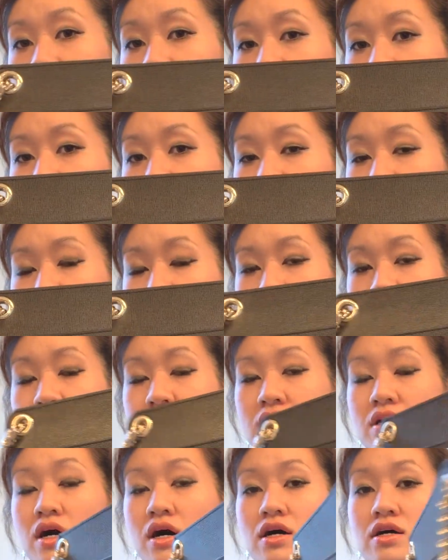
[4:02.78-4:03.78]
And just
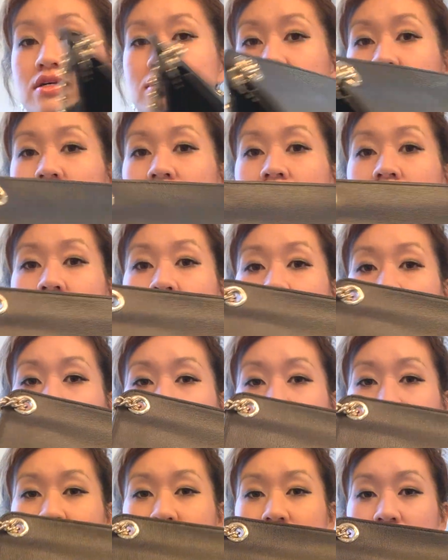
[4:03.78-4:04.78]
because I
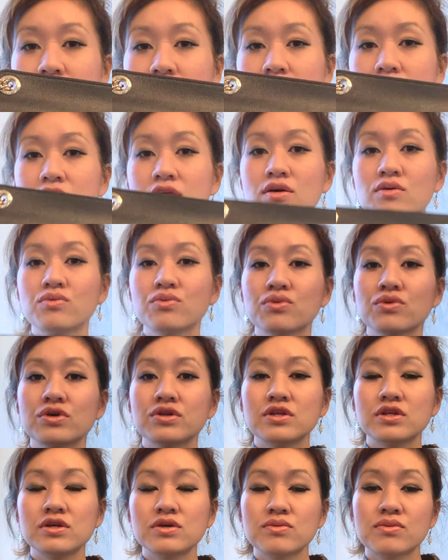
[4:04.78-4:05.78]
think they
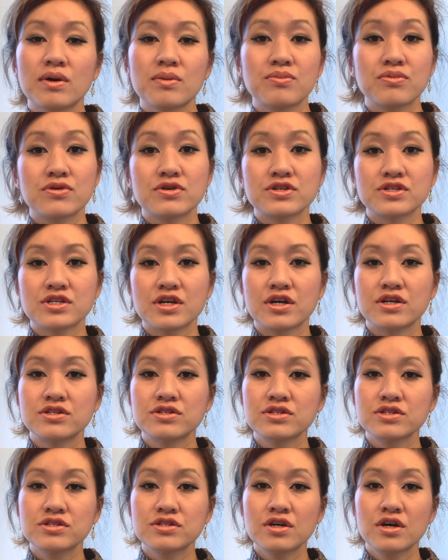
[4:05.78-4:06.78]
really
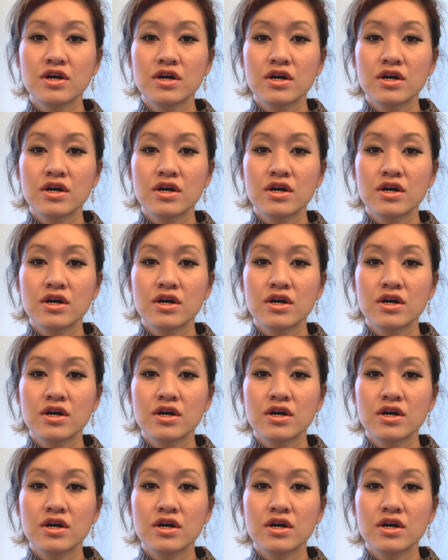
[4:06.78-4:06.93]
represent